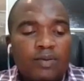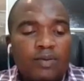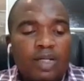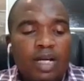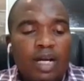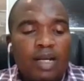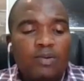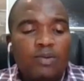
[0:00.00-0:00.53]

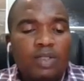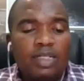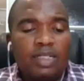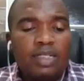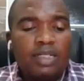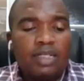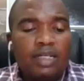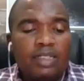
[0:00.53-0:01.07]
we are
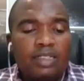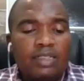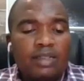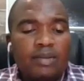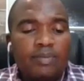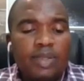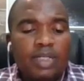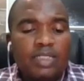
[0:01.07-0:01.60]
looking at
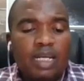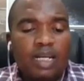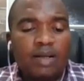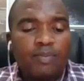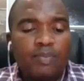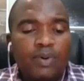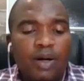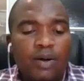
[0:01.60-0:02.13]

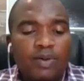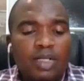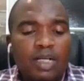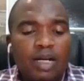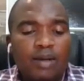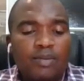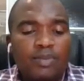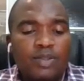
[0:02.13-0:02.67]
measurable
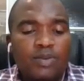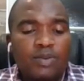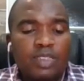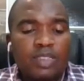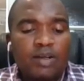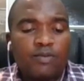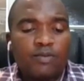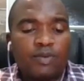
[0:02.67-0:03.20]
outcomes
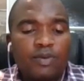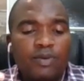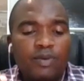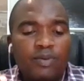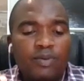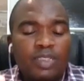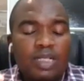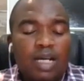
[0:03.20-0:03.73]
which
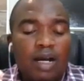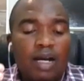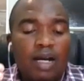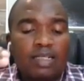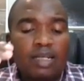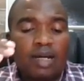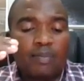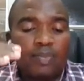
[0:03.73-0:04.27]
are
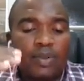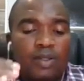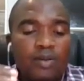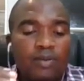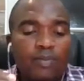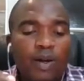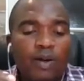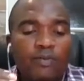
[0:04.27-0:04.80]

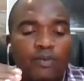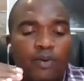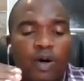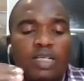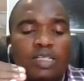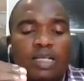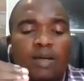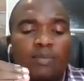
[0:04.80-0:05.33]
underpinned by
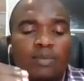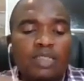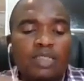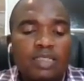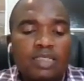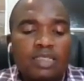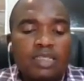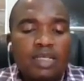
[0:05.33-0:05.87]
4
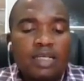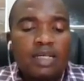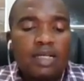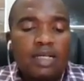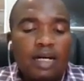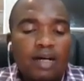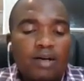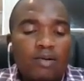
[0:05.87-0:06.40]
assumptions,
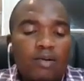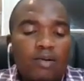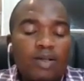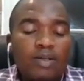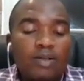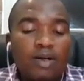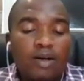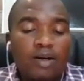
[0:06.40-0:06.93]

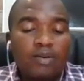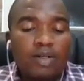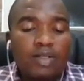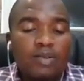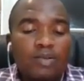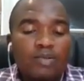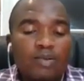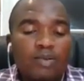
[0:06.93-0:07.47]
according
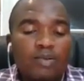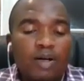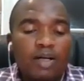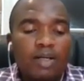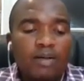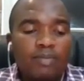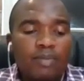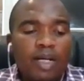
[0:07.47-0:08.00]
to
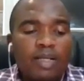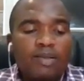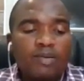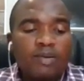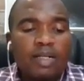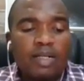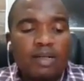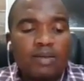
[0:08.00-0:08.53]
Cohen,
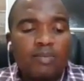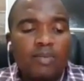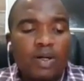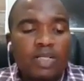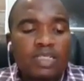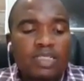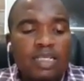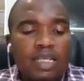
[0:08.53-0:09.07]
Mannion, and
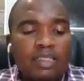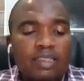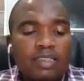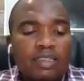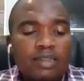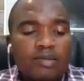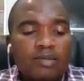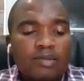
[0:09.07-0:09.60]
Morrison,
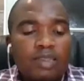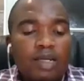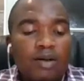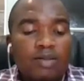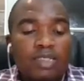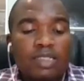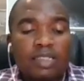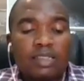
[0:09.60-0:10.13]

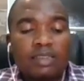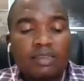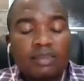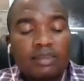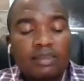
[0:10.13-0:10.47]
2000,